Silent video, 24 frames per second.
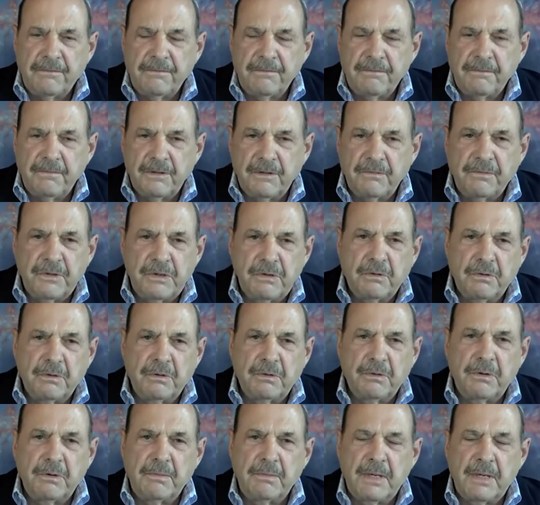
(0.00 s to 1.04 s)
if you'll
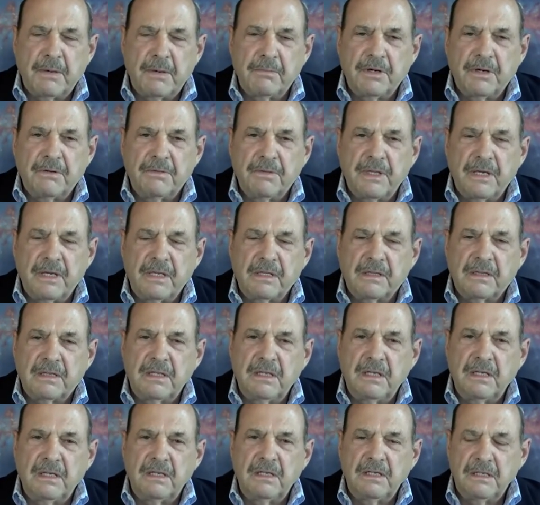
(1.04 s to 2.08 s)
remember that
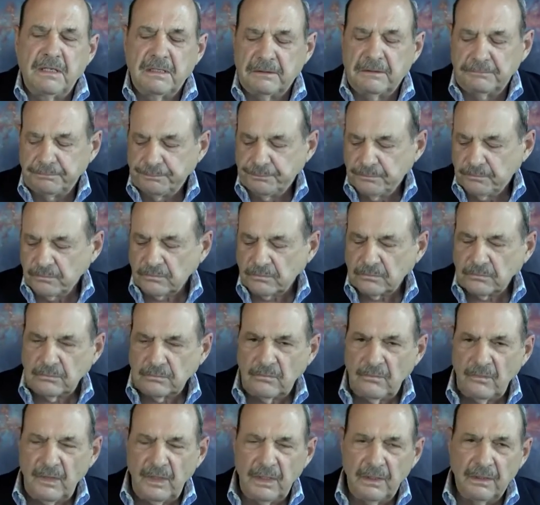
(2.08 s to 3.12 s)

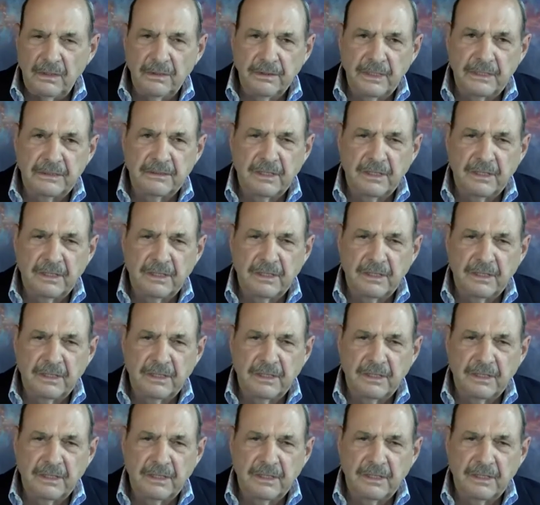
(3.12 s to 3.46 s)
they